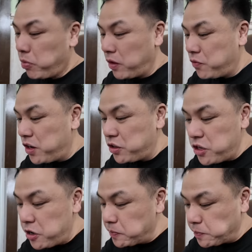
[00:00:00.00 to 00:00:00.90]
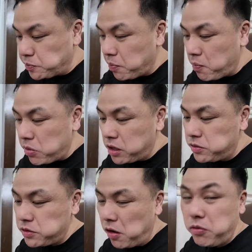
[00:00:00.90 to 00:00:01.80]
And finally,
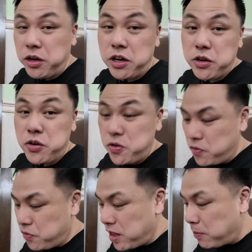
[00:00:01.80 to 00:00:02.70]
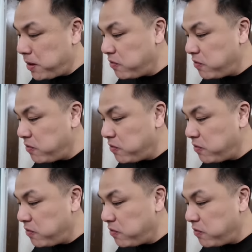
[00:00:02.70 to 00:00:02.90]
we got to go for that